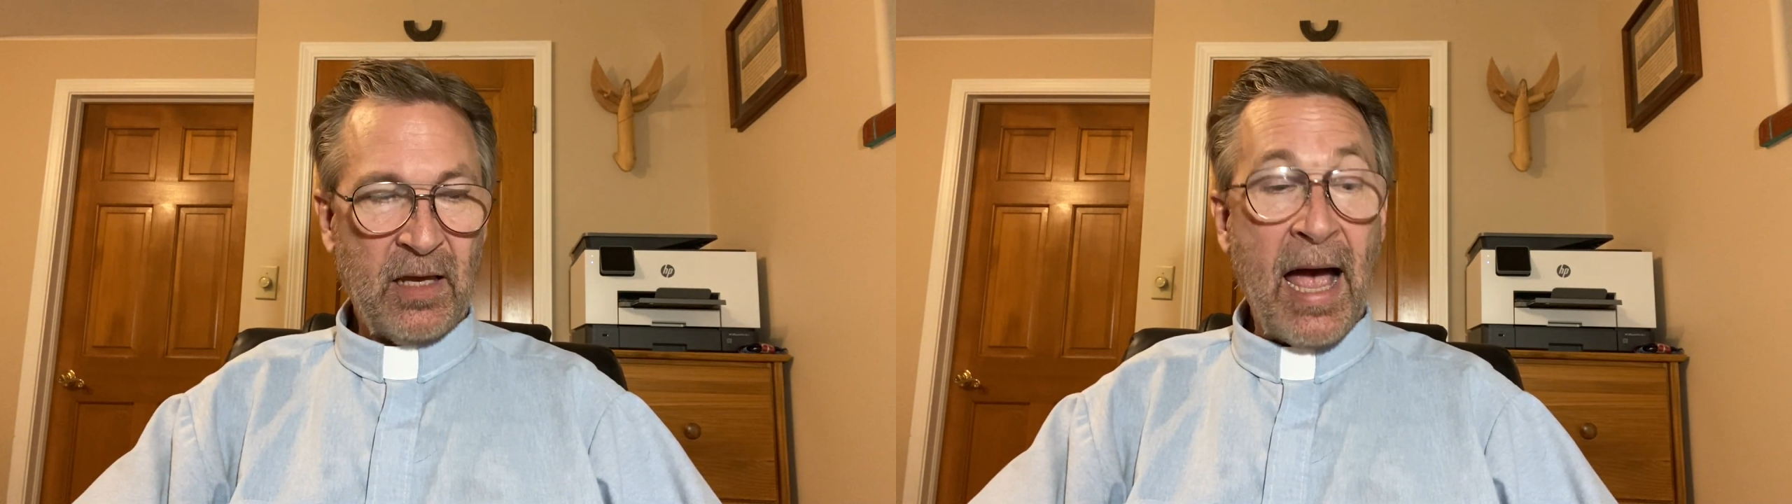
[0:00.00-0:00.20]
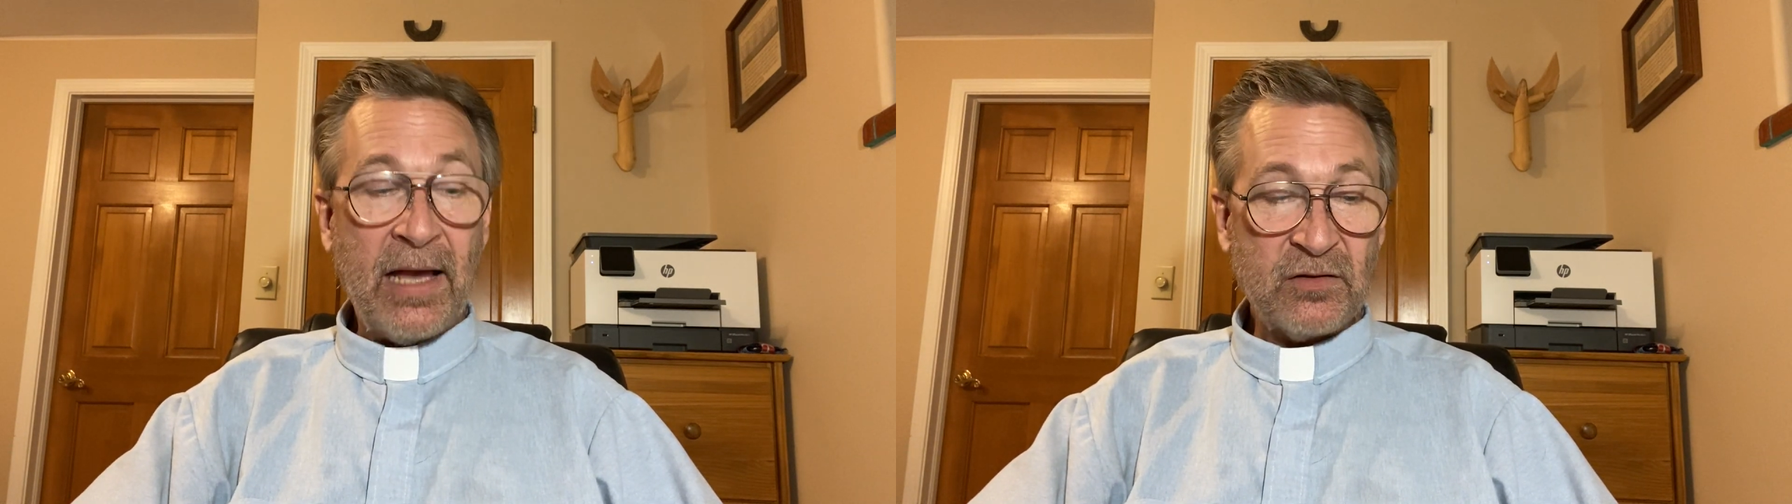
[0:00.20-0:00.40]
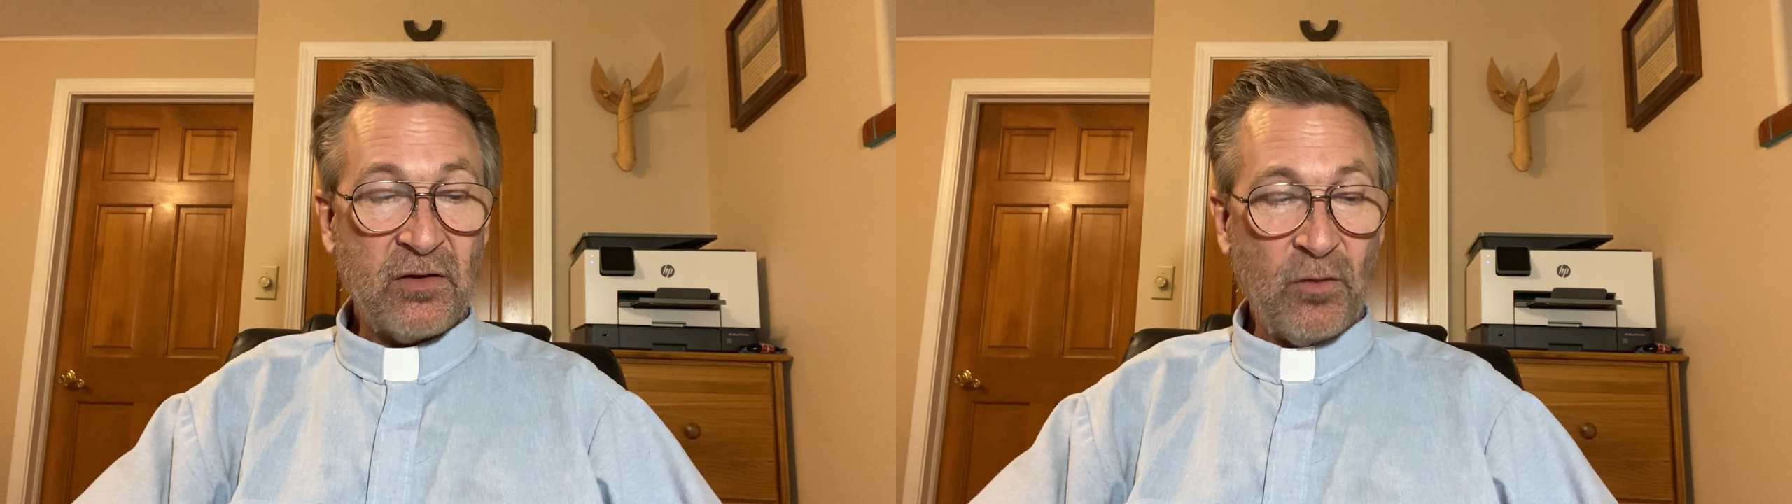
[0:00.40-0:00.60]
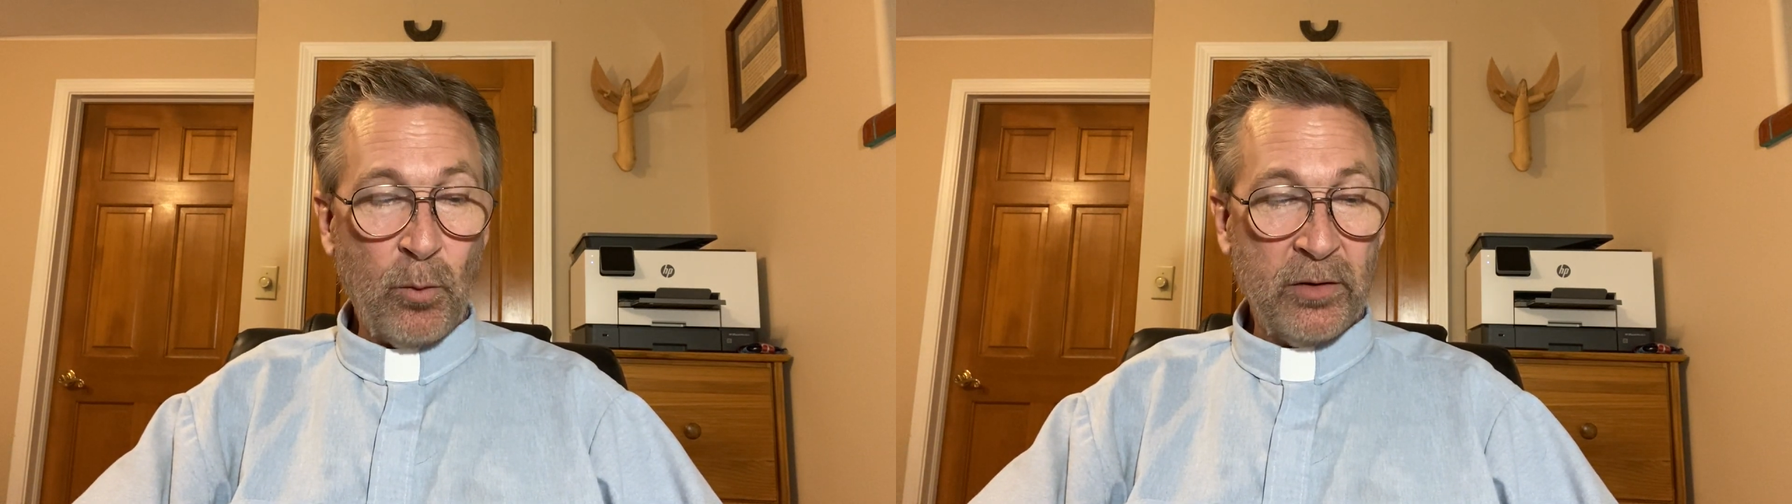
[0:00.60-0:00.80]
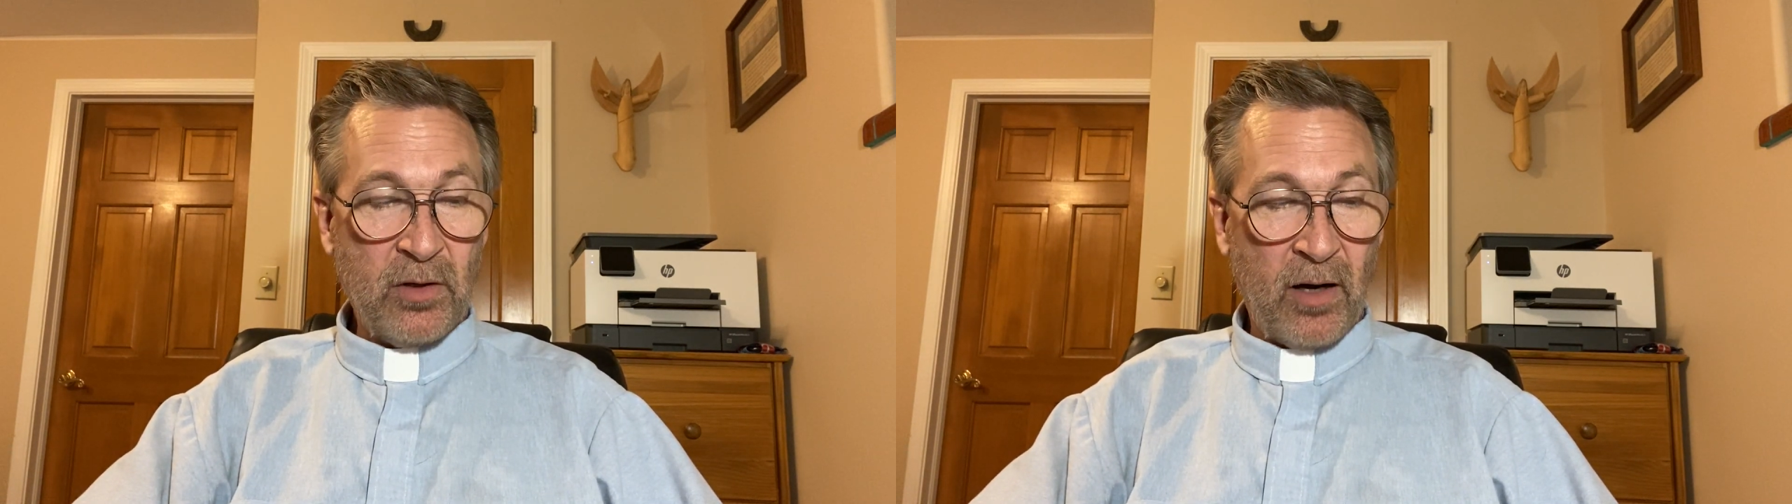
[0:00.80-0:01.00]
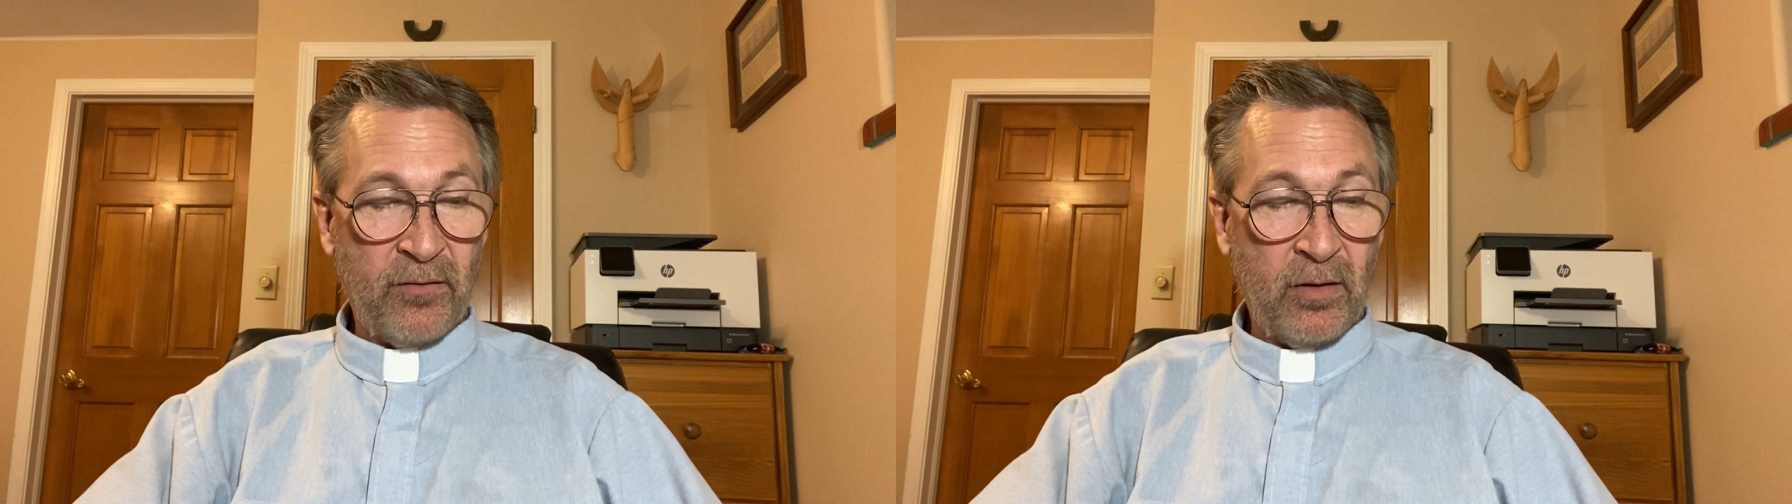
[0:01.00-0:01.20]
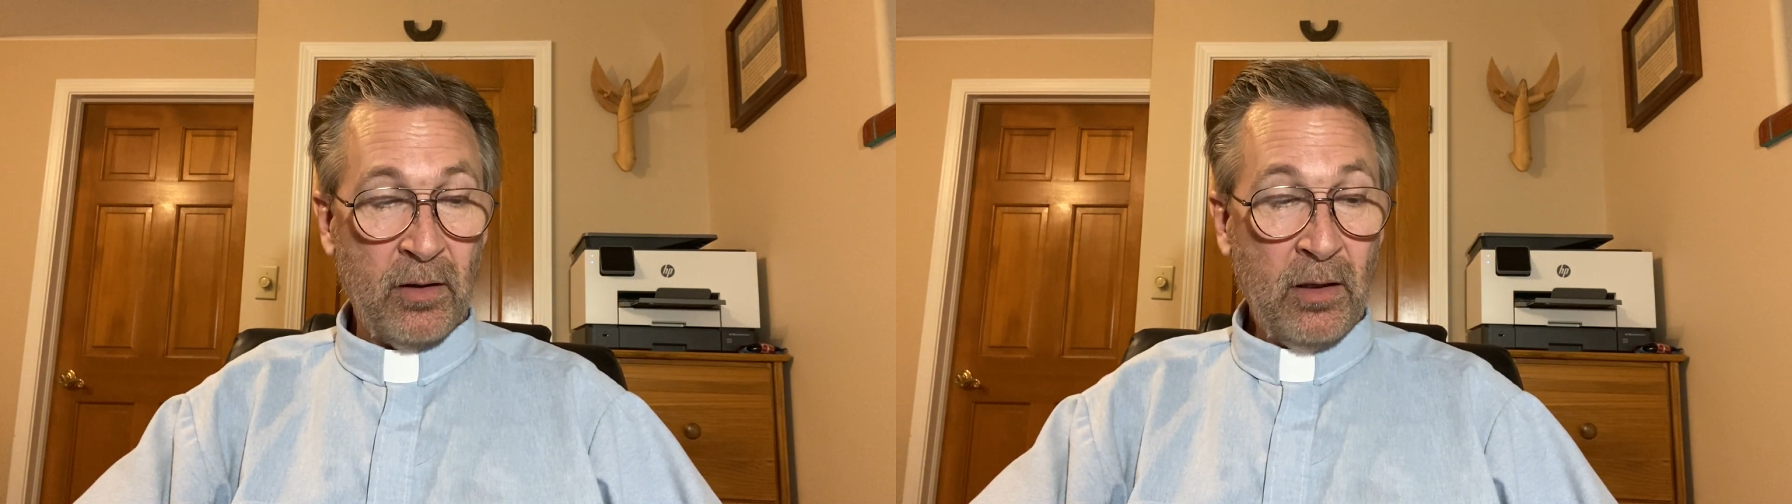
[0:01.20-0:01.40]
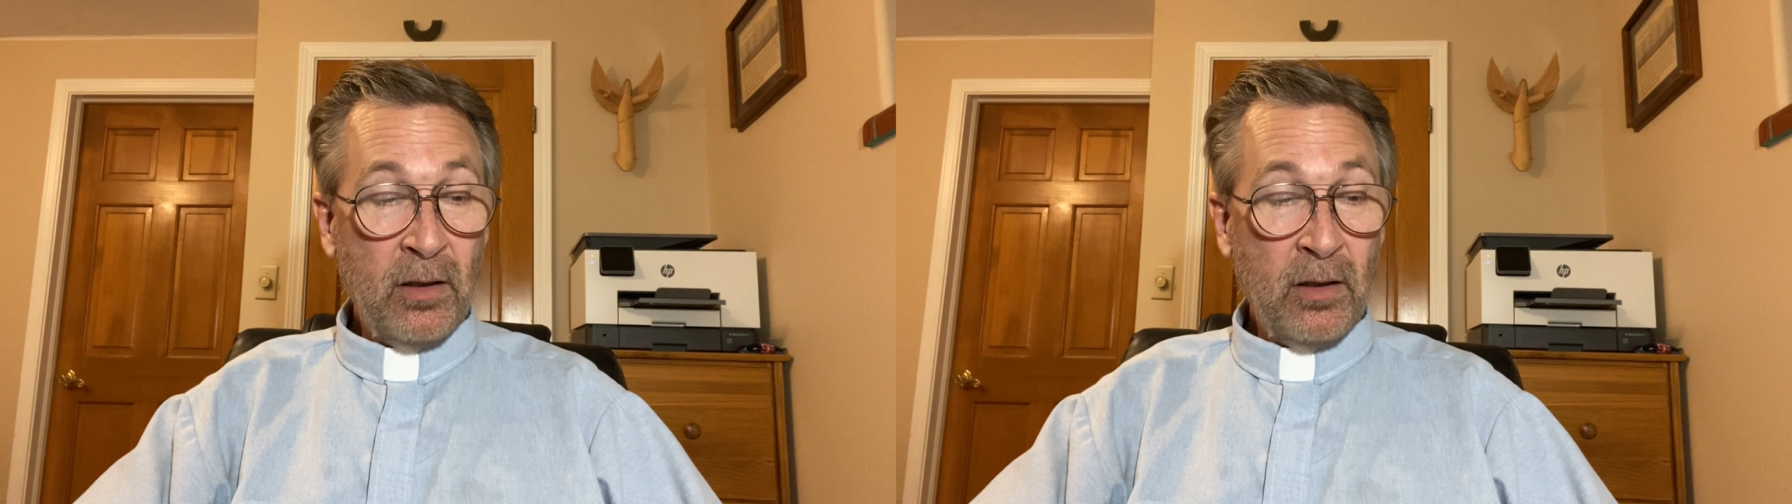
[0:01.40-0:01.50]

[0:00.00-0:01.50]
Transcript: asked the woodcarver.